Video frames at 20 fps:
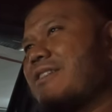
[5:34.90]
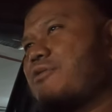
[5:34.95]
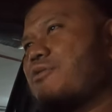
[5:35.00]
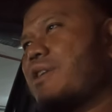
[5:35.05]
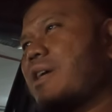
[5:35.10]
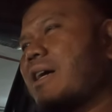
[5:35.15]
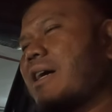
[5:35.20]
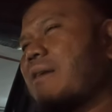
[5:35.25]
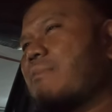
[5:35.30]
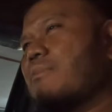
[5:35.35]

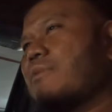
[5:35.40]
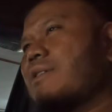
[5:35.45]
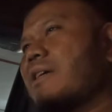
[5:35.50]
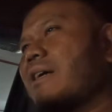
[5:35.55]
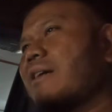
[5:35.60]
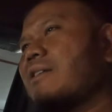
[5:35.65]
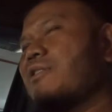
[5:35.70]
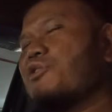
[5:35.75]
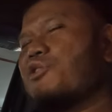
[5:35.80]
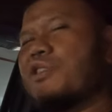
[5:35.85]
I'm
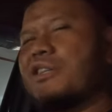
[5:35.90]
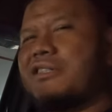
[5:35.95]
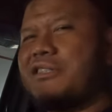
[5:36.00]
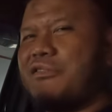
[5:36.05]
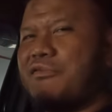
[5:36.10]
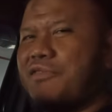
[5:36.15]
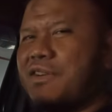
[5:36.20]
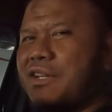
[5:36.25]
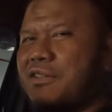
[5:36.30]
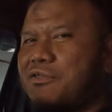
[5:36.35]
trying to
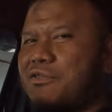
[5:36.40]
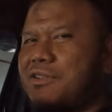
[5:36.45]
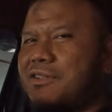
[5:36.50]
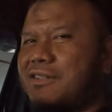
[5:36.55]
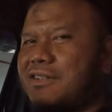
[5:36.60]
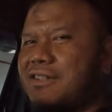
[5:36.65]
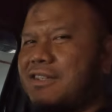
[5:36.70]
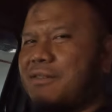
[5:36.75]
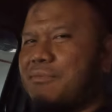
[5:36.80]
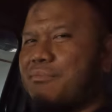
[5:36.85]
justify to
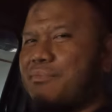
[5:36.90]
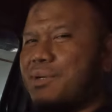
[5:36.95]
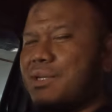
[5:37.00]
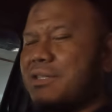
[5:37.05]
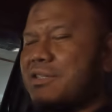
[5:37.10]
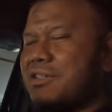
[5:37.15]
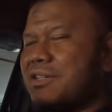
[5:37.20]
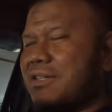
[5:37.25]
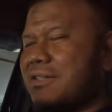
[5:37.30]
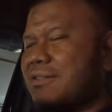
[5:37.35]
her the
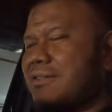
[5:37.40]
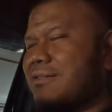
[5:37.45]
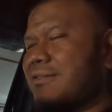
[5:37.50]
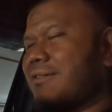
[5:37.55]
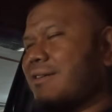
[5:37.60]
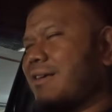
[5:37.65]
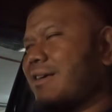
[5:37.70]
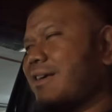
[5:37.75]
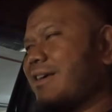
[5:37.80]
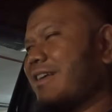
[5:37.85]
purchase,
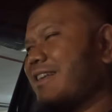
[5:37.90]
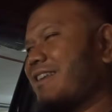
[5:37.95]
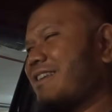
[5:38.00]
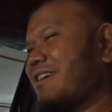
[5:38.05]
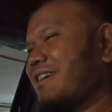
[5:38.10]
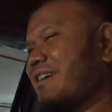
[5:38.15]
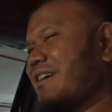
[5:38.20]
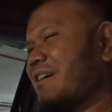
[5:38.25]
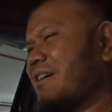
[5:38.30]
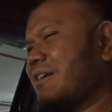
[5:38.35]
and
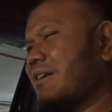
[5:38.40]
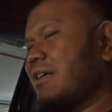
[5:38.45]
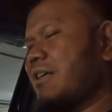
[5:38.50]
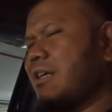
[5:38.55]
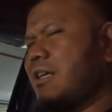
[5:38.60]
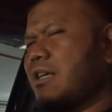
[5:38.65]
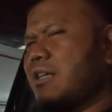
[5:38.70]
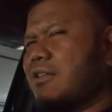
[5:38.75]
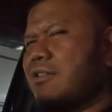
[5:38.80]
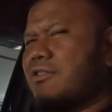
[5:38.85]

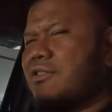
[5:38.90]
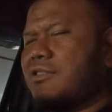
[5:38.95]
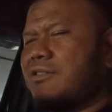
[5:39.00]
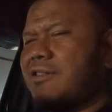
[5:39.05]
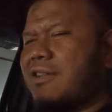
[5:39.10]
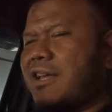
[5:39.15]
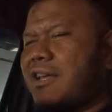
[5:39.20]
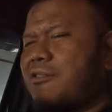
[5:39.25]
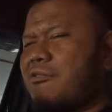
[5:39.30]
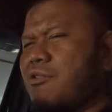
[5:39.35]

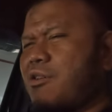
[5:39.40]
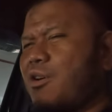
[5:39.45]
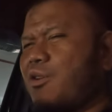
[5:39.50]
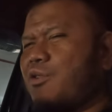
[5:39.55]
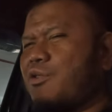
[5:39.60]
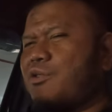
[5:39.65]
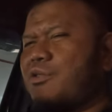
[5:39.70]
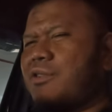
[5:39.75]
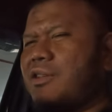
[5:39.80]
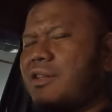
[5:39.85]
she's like, no,
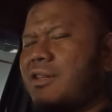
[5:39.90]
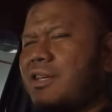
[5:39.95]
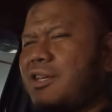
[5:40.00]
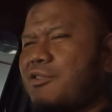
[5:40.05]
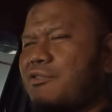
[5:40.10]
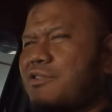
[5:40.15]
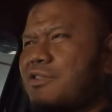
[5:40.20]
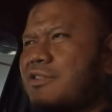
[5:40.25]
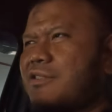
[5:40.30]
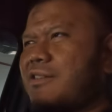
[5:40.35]
you don't need
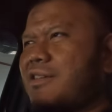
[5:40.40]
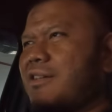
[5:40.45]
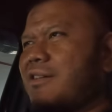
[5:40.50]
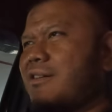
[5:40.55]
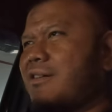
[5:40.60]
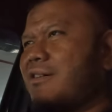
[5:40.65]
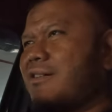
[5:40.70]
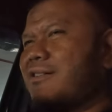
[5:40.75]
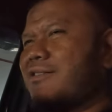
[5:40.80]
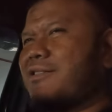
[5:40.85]
it. You just need
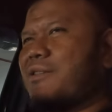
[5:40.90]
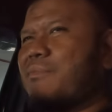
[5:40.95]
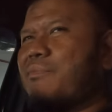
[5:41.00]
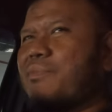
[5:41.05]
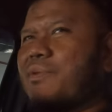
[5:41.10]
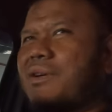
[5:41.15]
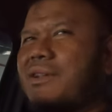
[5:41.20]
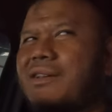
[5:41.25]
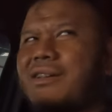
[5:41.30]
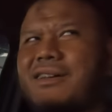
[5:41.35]
a
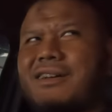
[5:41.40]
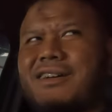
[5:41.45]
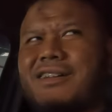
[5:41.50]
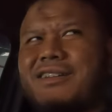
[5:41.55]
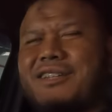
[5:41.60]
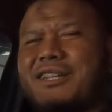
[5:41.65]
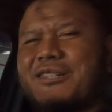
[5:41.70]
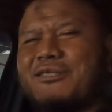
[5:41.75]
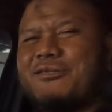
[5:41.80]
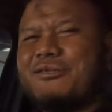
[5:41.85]
simple
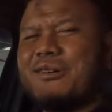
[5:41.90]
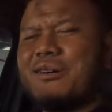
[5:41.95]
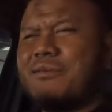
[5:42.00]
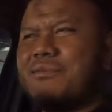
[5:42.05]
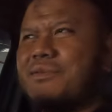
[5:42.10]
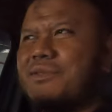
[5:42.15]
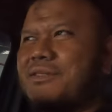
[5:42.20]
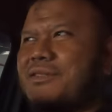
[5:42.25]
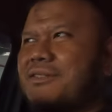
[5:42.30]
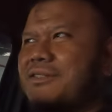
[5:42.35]

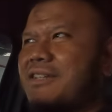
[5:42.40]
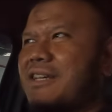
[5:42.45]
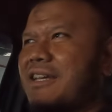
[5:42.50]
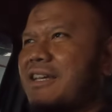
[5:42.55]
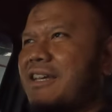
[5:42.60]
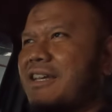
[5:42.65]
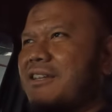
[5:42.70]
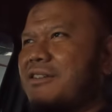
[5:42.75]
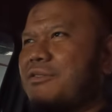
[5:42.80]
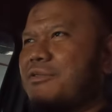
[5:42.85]
desktop, you know,
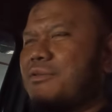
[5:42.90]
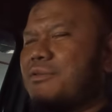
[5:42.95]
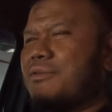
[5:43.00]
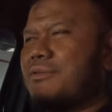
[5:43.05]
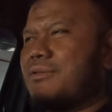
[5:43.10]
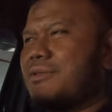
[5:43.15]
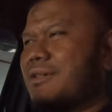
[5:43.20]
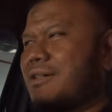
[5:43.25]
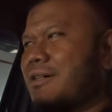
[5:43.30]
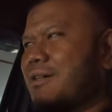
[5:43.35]
that can
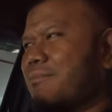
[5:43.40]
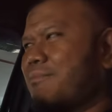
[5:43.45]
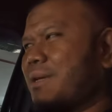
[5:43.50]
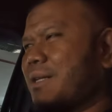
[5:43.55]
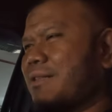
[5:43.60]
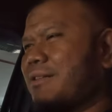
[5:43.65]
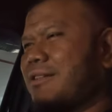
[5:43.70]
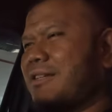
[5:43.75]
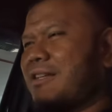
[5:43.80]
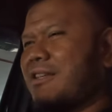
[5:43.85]
do
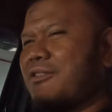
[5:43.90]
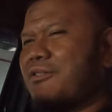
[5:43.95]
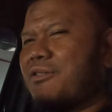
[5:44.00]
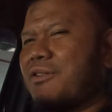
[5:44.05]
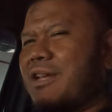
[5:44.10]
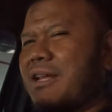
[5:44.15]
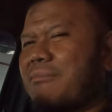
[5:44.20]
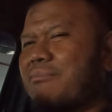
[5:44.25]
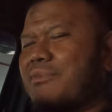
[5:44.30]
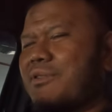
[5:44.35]
better than
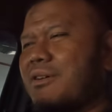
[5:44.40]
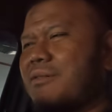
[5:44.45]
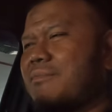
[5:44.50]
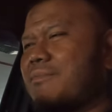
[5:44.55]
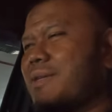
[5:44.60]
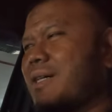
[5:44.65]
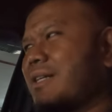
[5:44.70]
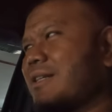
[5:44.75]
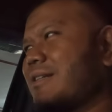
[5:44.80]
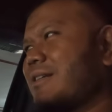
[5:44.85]
your
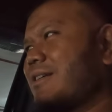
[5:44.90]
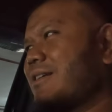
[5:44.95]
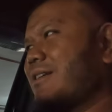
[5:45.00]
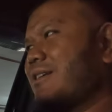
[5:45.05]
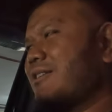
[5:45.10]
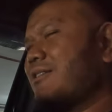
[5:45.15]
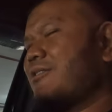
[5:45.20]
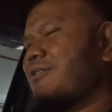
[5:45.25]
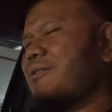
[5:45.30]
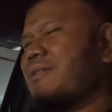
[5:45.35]
laptop. But,
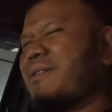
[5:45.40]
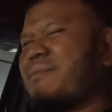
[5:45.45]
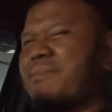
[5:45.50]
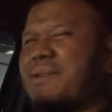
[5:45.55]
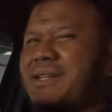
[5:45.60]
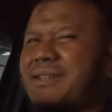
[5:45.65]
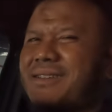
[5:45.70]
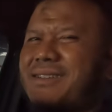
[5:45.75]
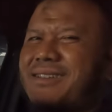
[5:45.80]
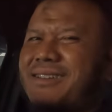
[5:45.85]
you know,
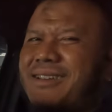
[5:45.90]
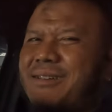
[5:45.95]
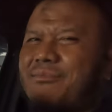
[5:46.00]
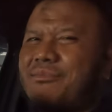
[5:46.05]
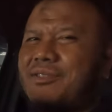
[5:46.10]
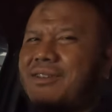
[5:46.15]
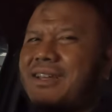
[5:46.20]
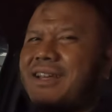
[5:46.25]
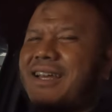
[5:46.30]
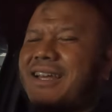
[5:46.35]
but I'm
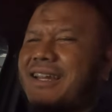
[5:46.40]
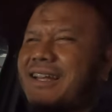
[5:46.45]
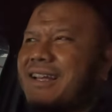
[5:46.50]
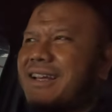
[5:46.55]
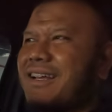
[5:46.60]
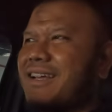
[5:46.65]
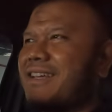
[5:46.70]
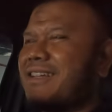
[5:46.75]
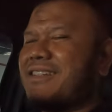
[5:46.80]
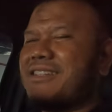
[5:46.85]
not that kind of
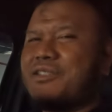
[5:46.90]
guy.